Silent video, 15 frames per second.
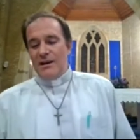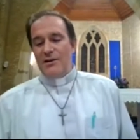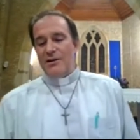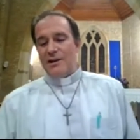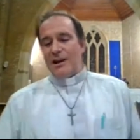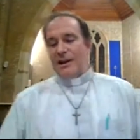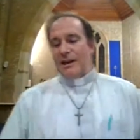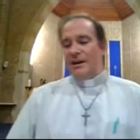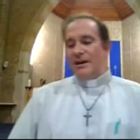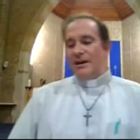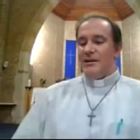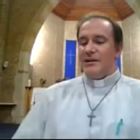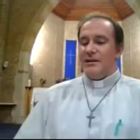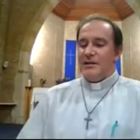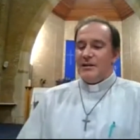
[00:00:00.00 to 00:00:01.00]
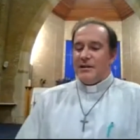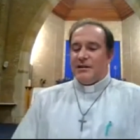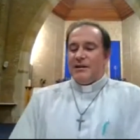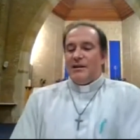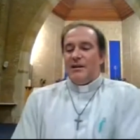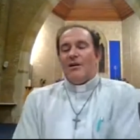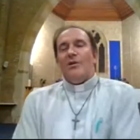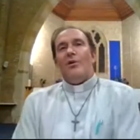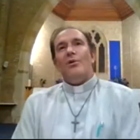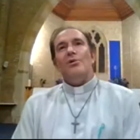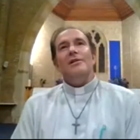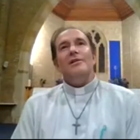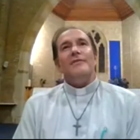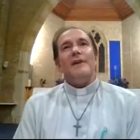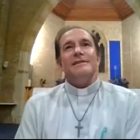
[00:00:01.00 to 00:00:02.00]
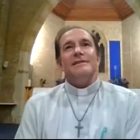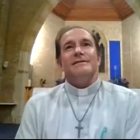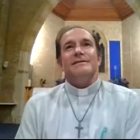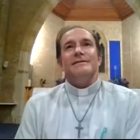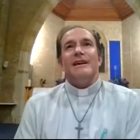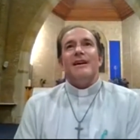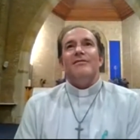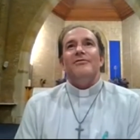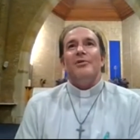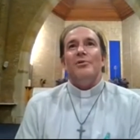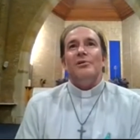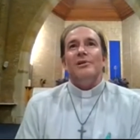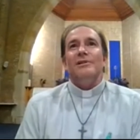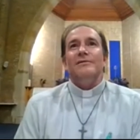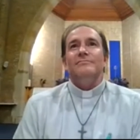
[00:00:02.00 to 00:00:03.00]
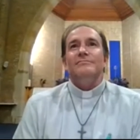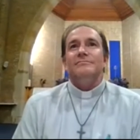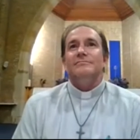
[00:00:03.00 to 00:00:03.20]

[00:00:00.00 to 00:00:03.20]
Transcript: Okay. All of us are fallen.